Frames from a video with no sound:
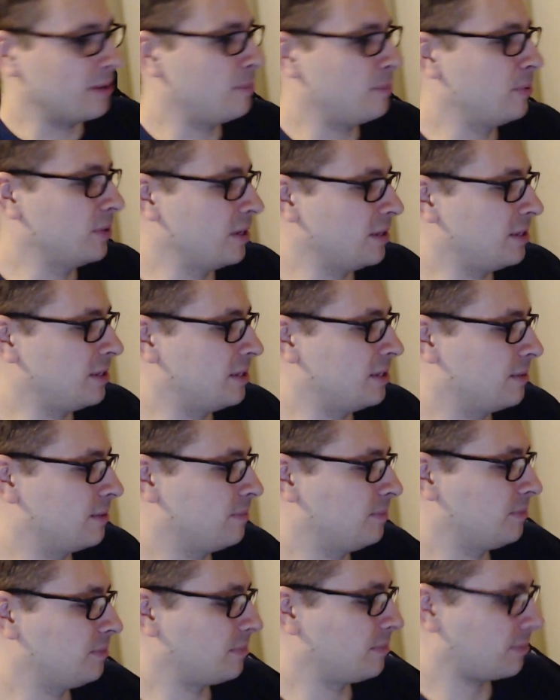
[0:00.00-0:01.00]
it
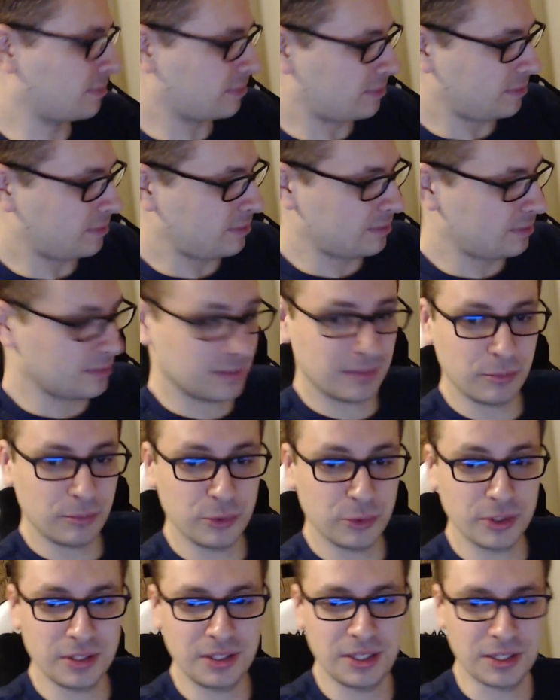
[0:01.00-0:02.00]

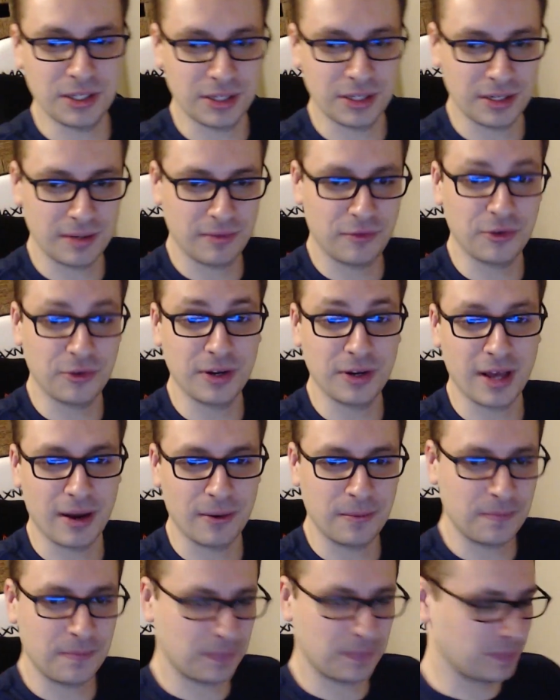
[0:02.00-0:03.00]
here for now.
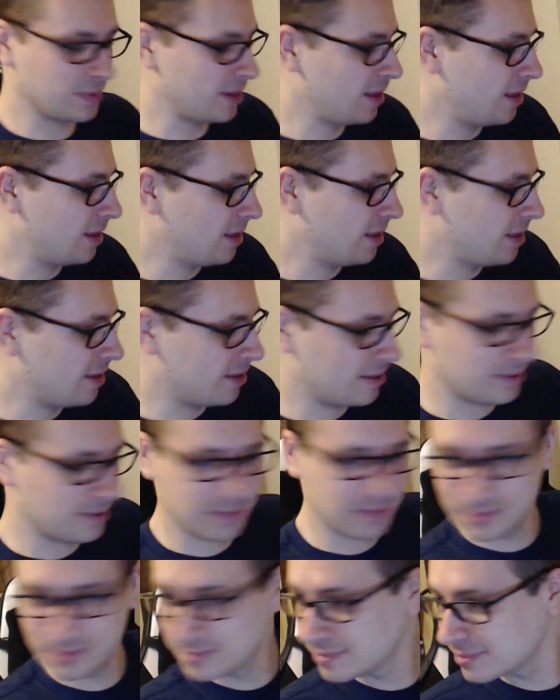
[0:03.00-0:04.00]
I actually
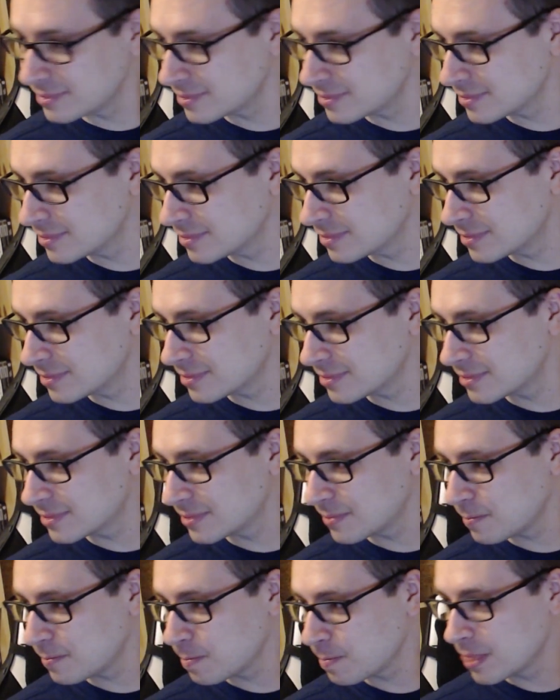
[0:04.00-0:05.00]
don't know a lot about this
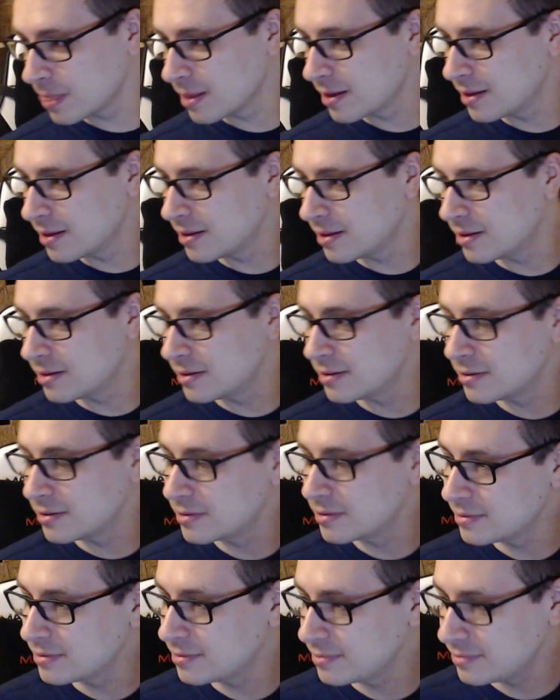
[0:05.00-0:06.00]
one. I knew a lot about the
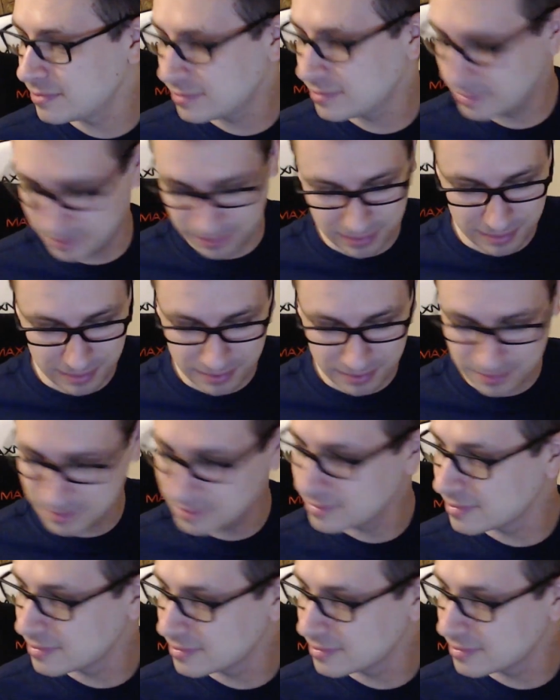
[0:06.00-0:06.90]
other ones, but this one,